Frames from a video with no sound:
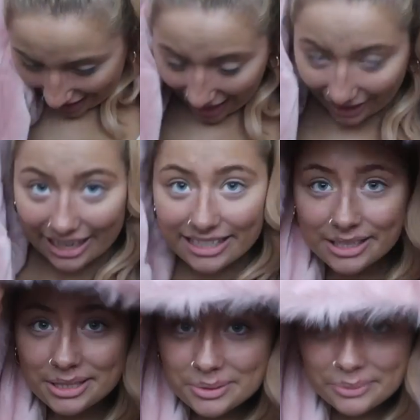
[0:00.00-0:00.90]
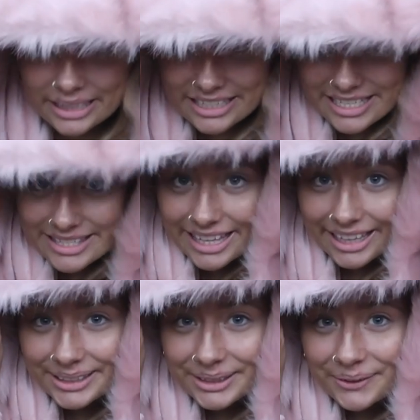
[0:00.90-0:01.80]
And it's the sweetest
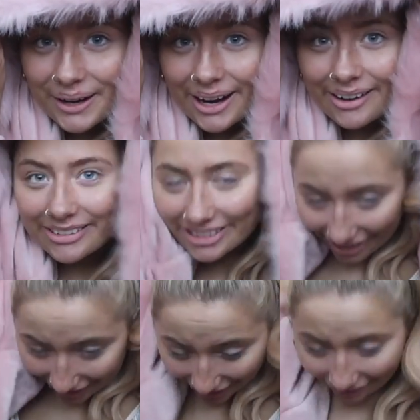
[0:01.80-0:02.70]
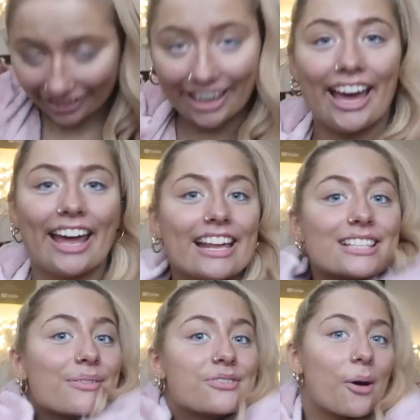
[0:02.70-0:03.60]
thing in the world. I love it. And
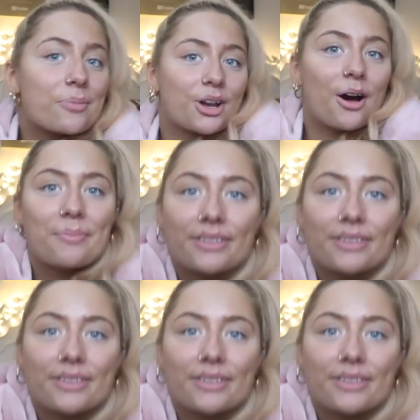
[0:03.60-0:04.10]
it's from Topshop.